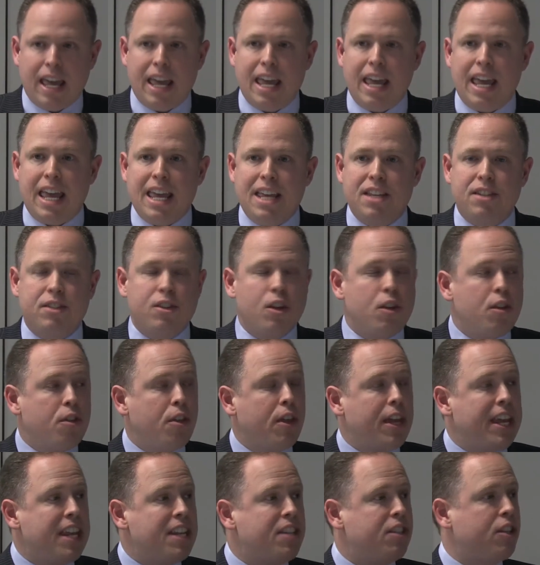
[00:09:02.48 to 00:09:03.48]
is
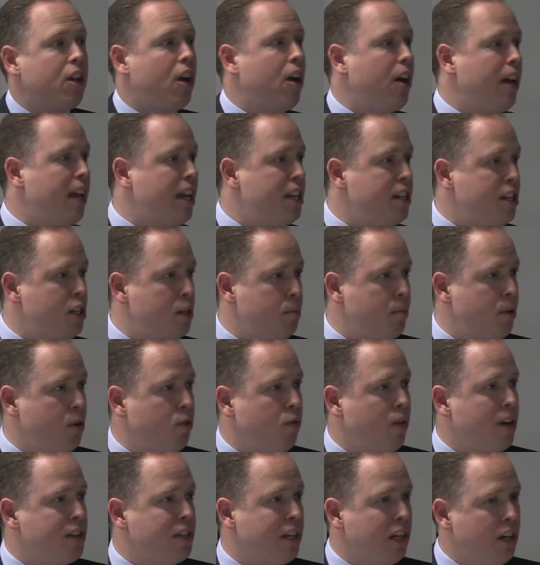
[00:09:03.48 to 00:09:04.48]
that the entire
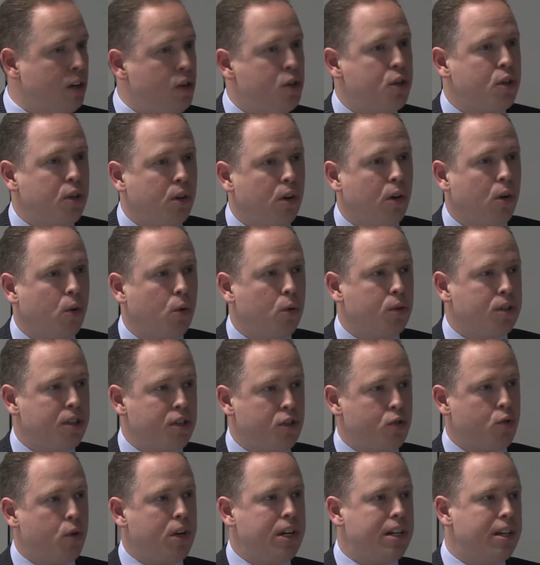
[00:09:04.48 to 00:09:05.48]
dispute resolution clause
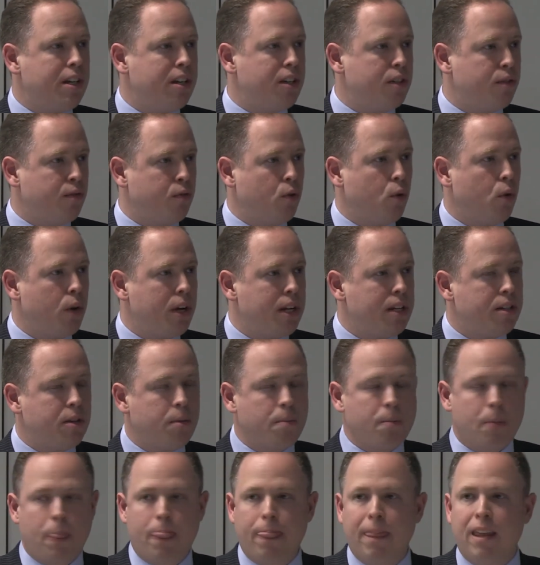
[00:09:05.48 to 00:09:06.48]
is treated as void.
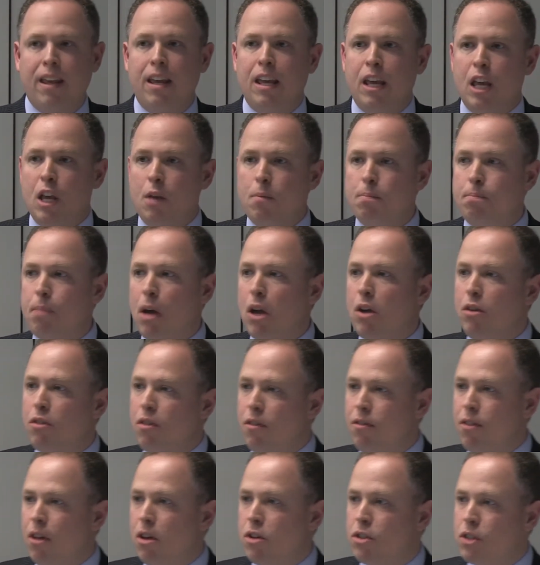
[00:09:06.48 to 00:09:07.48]
In
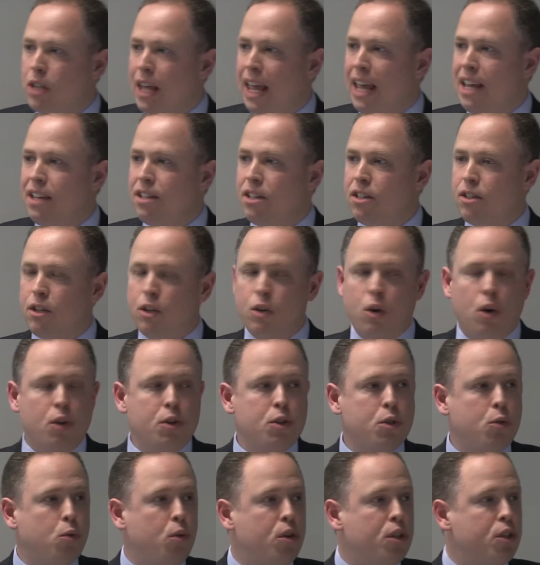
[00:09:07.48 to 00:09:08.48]
both of those cases, the
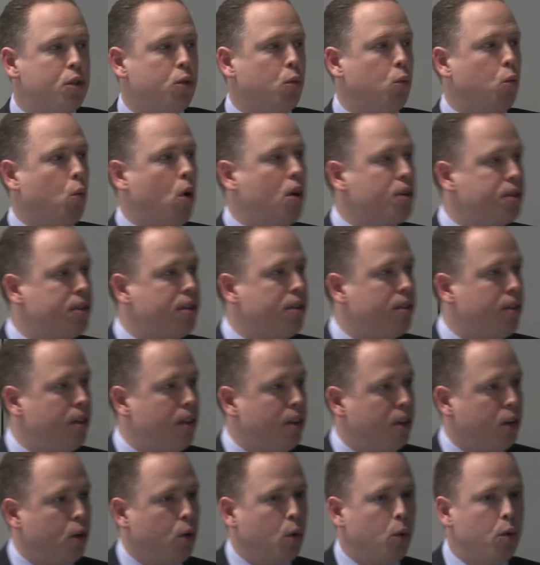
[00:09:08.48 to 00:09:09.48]
consequence wasn't
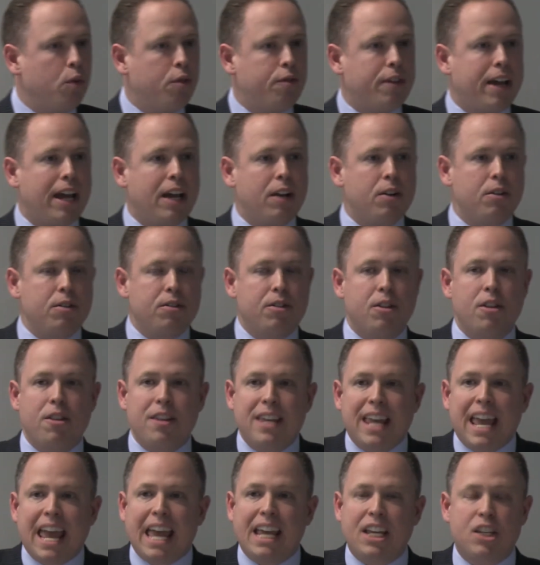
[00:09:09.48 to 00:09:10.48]
that the court found that
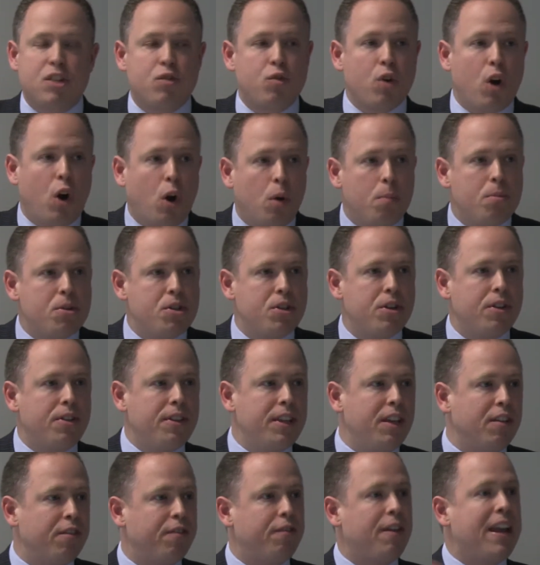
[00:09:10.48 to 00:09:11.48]
the extra
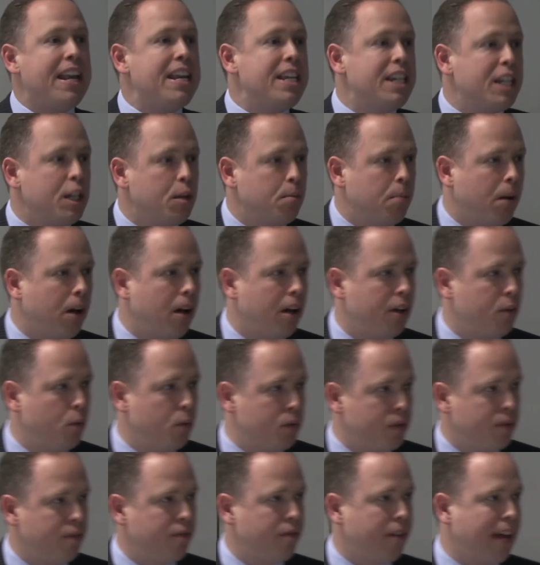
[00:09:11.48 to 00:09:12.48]
option, the offending part,
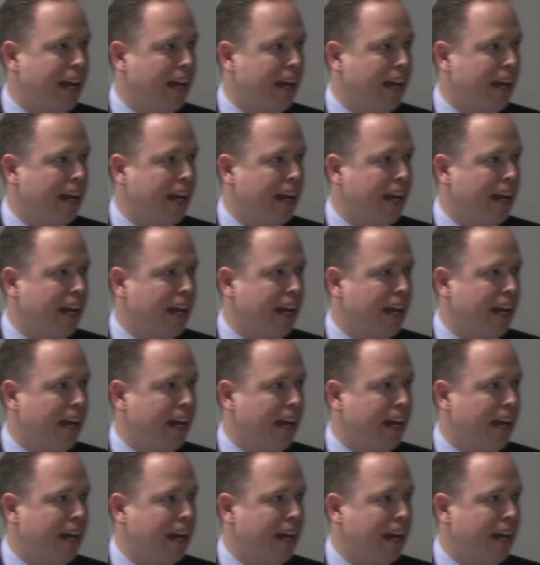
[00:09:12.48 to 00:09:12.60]
was